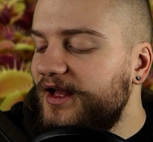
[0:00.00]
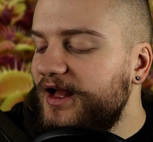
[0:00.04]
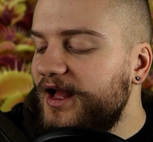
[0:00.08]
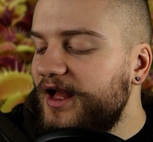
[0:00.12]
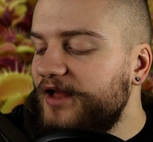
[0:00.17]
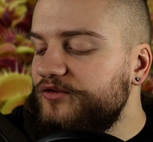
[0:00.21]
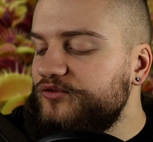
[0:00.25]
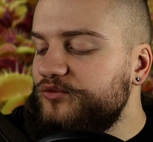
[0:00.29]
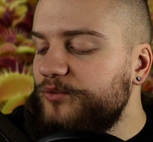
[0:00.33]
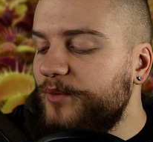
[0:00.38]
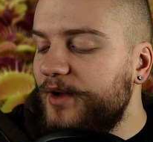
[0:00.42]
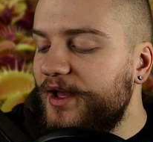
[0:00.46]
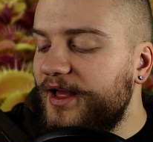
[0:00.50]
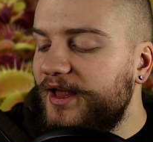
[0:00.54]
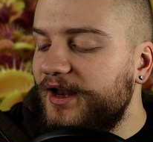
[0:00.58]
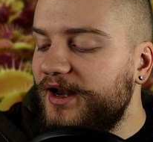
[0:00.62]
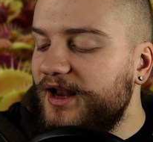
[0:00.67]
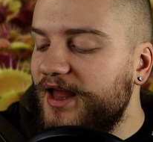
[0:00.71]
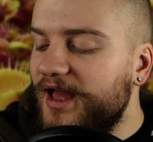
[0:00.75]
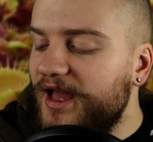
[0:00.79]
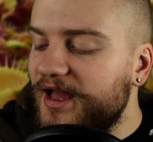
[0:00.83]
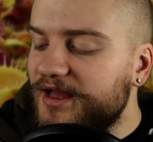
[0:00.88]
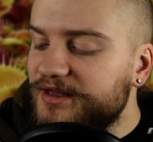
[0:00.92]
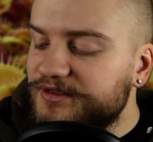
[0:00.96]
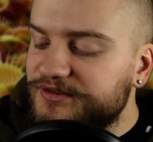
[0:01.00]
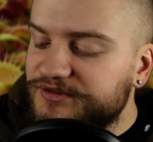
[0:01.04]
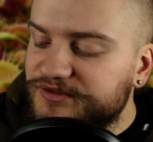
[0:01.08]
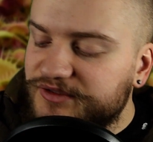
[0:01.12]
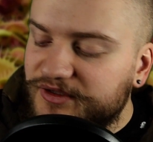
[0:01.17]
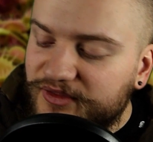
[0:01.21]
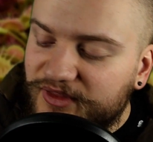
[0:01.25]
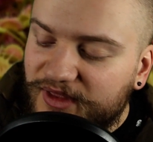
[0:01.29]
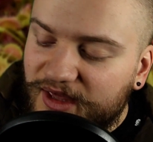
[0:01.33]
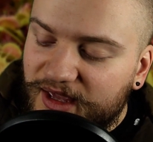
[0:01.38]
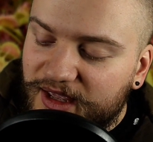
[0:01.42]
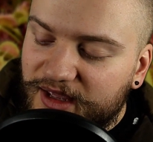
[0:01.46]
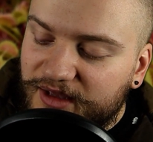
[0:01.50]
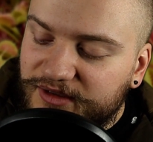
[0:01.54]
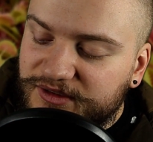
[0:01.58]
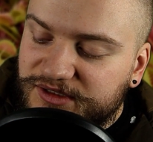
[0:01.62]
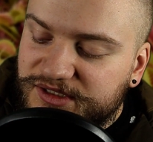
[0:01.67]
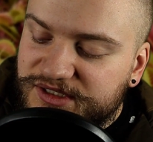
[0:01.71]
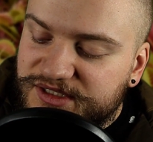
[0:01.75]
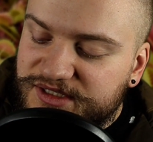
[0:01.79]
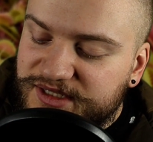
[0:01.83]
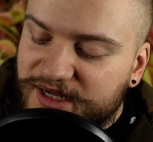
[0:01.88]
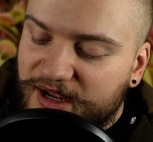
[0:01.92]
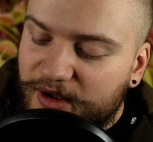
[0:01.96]
as well as as the
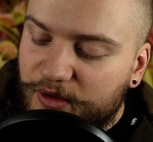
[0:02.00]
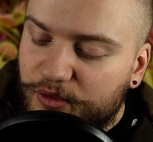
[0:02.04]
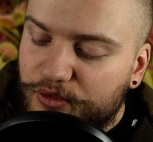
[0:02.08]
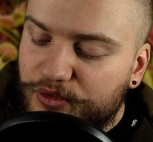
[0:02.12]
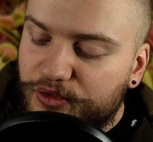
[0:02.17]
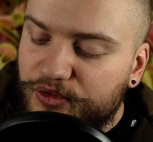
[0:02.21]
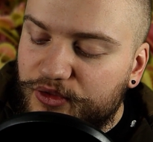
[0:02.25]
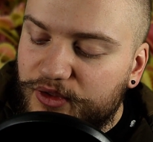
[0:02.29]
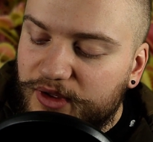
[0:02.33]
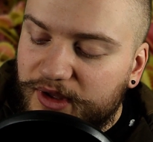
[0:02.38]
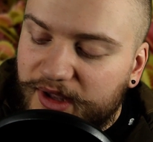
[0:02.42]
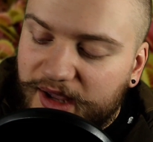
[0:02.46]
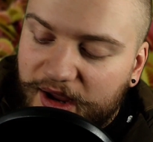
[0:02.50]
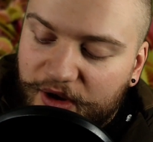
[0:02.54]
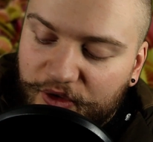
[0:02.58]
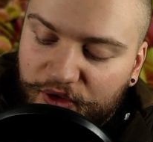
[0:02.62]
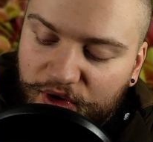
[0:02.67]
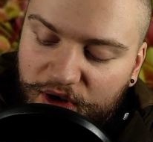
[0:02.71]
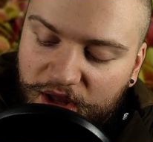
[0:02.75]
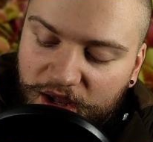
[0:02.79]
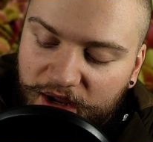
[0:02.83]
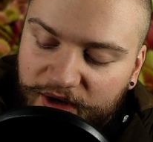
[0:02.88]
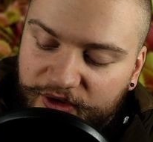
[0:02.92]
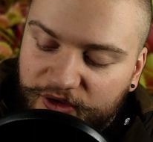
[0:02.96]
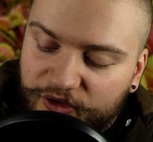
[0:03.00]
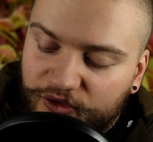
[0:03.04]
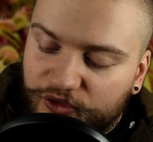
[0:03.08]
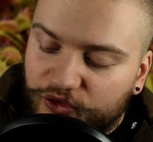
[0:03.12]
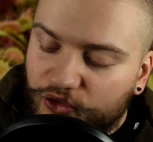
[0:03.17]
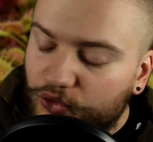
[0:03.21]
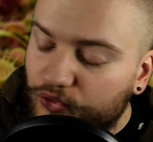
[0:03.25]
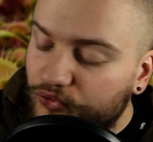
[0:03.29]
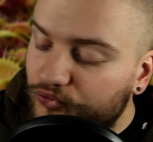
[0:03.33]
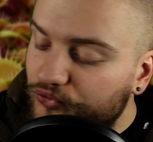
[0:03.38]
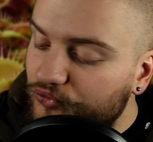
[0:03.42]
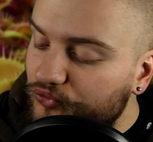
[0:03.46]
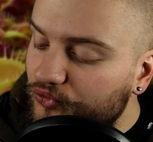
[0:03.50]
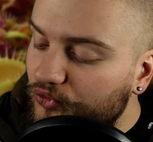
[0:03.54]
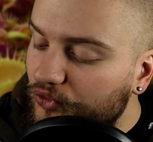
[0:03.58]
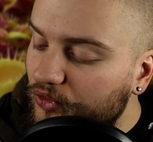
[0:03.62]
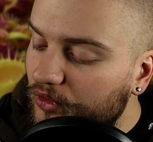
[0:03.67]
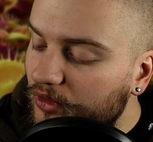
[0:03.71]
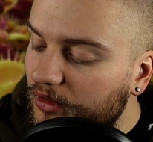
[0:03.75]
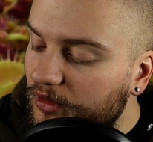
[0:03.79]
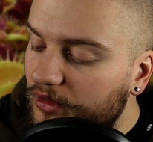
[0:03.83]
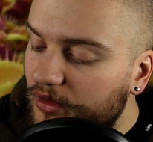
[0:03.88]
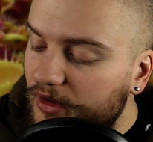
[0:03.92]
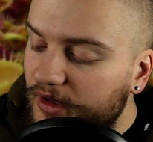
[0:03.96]
South Carolina
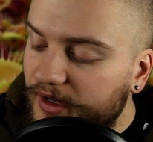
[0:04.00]
coastal